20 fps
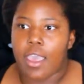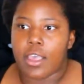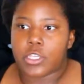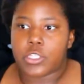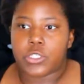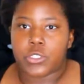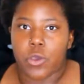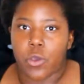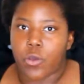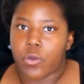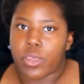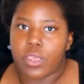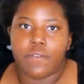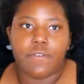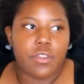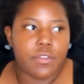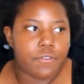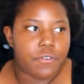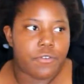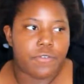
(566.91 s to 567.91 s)
So
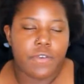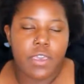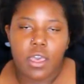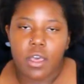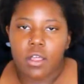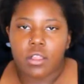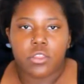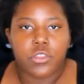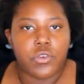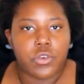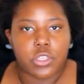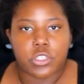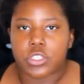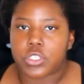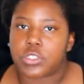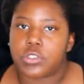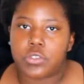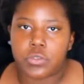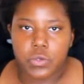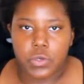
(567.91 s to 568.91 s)
even if you fail, you can
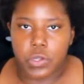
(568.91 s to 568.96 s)
just do